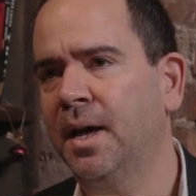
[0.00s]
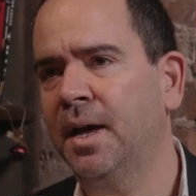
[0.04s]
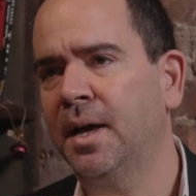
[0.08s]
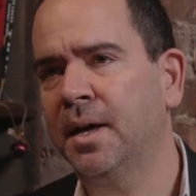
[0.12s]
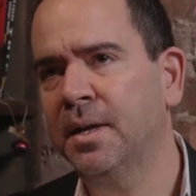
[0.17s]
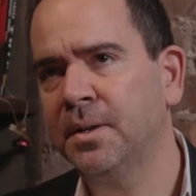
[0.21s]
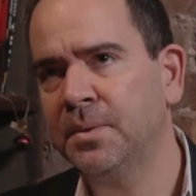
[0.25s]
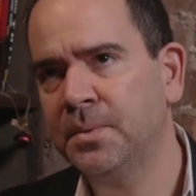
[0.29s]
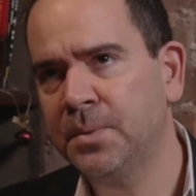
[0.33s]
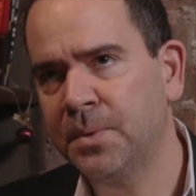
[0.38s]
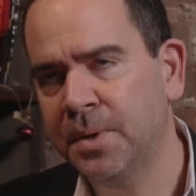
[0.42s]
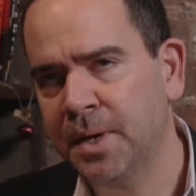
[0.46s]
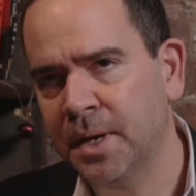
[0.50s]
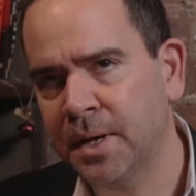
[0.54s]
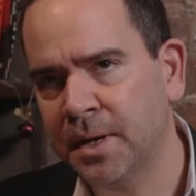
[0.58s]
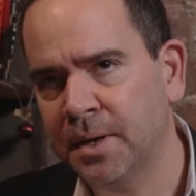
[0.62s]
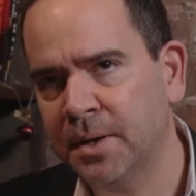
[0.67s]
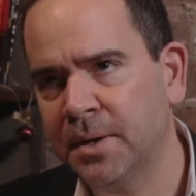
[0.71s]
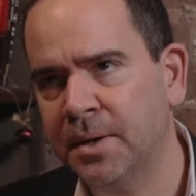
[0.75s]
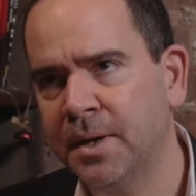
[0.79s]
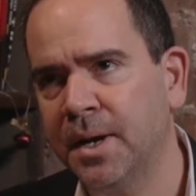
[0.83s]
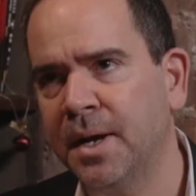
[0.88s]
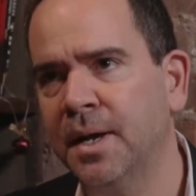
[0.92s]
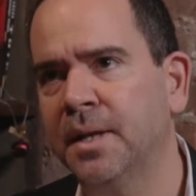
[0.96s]

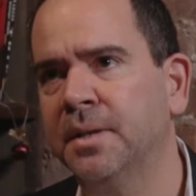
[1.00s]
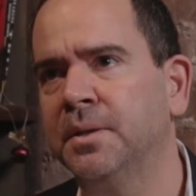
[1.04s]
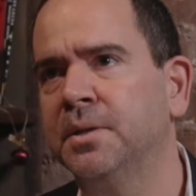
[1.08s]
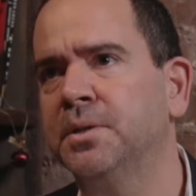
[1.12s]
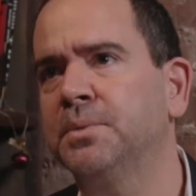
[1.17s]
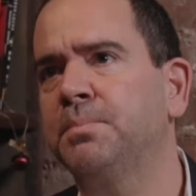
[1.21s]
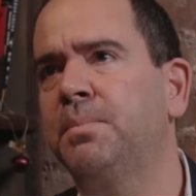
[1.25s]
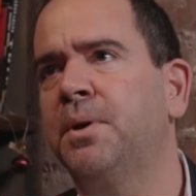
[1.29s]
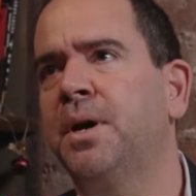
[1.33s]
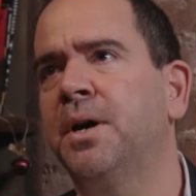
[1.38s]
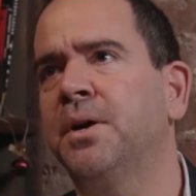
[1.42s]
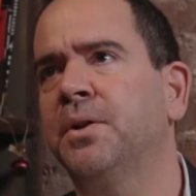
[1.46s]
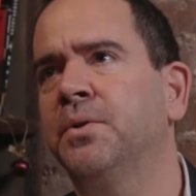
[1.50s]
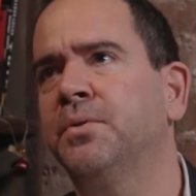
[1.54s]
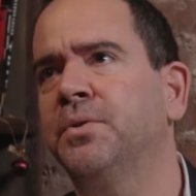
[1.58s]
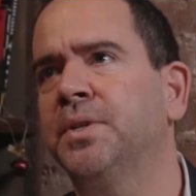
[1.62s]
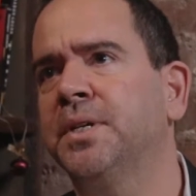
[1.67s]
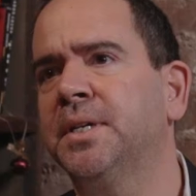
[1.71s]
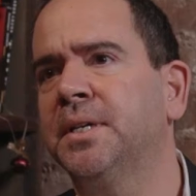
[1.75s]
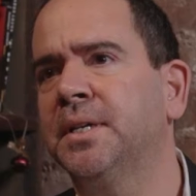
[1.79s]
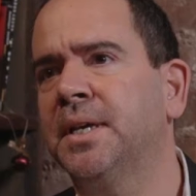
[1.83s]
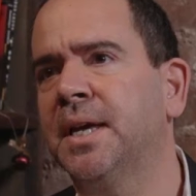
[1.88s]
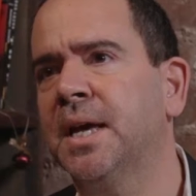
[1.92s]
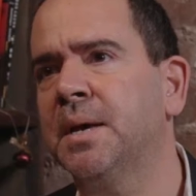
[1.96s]
And it's part of
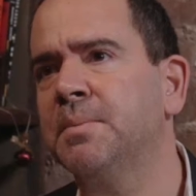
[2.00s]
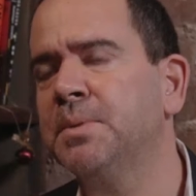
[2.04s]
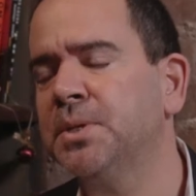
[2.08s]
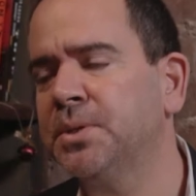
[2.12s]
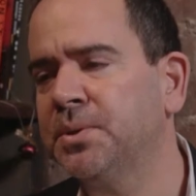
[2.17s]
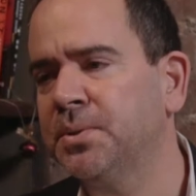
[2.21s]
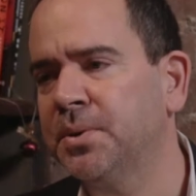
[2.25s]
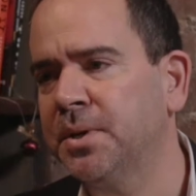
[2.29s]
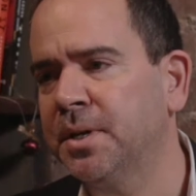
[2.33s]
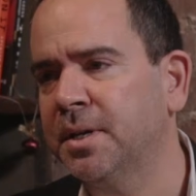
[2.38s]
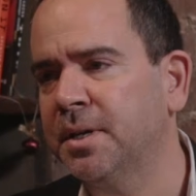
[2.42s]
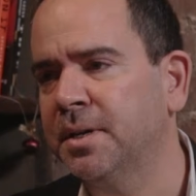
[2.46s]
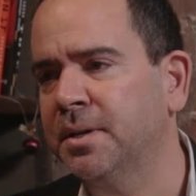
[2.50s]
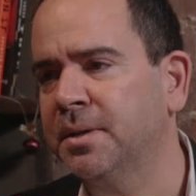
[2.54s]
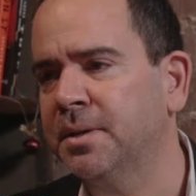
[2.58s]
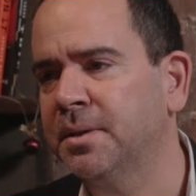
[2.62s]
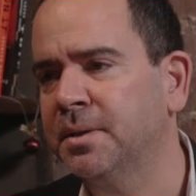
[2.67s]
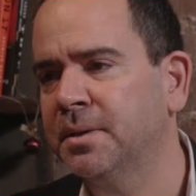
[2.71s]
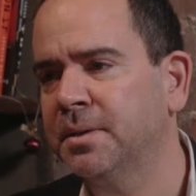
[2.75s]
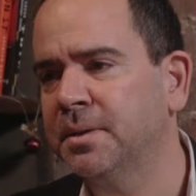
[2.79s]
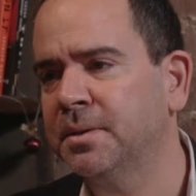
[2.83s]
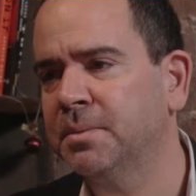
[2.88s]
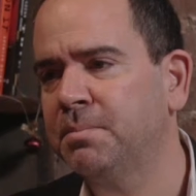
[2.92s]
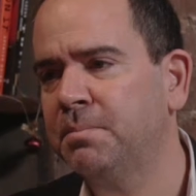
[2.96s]
the chemistry here.
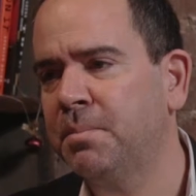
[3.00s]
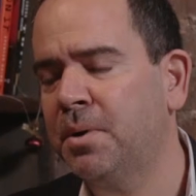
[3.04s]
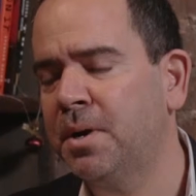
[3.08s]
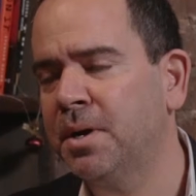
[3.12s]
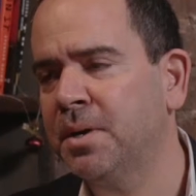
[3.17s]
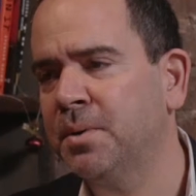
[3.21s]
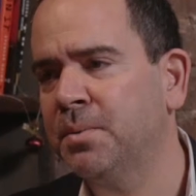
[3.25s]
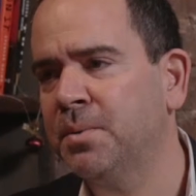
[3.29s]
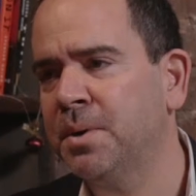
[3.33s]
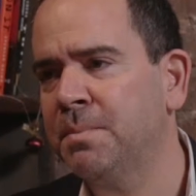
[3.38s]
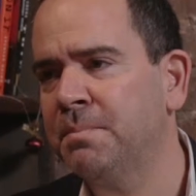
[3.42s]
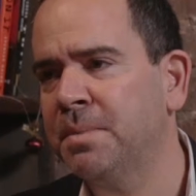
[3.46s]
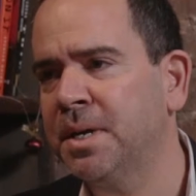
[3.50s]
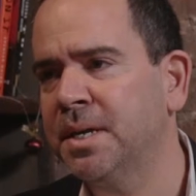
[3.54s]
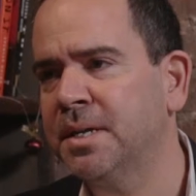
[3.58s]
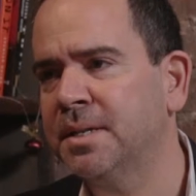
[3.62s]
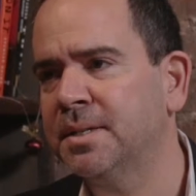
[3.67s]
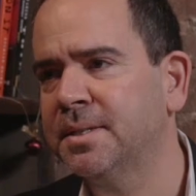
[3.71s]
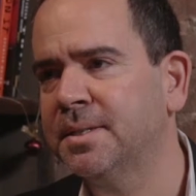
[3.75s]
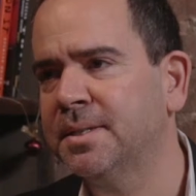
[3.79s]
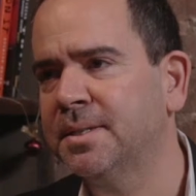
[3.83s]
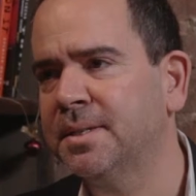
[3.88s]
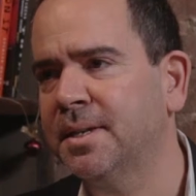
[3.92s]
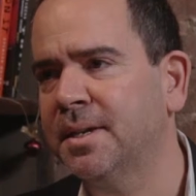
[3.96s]
It's part of what
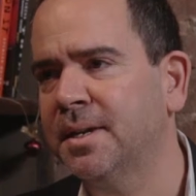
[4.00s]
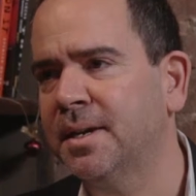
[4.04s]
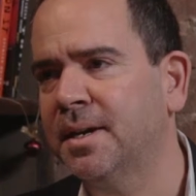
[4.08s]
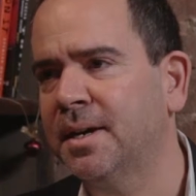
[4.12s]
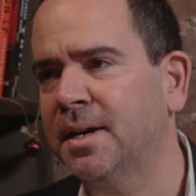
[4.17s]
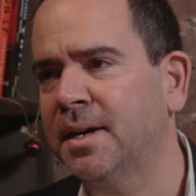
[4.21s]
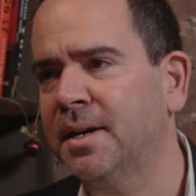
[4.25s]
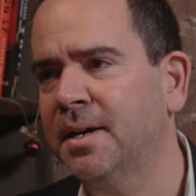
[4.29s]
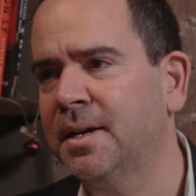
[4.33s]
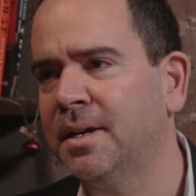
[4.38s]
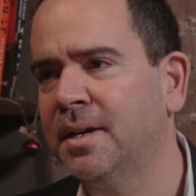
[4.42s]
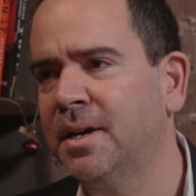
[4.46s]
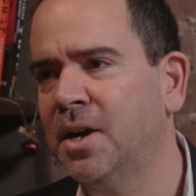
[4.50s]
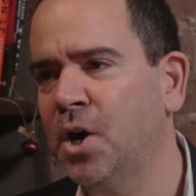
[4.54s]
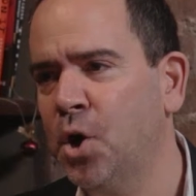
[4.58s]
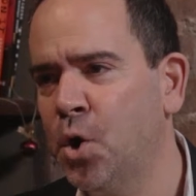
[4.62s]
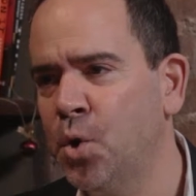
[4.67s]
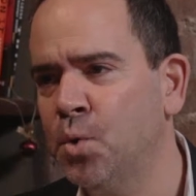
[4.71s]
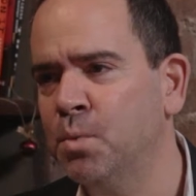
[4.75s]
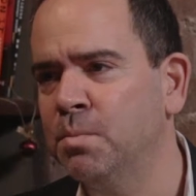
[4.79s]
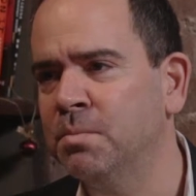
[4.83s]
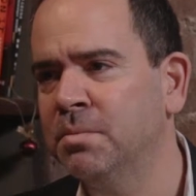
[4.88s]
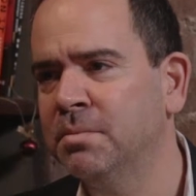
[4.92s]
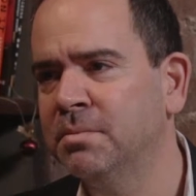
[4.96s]
makes
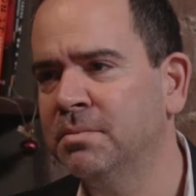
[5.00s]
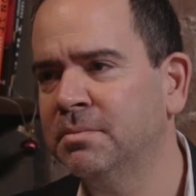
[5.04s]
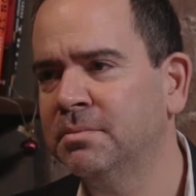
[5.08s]
home.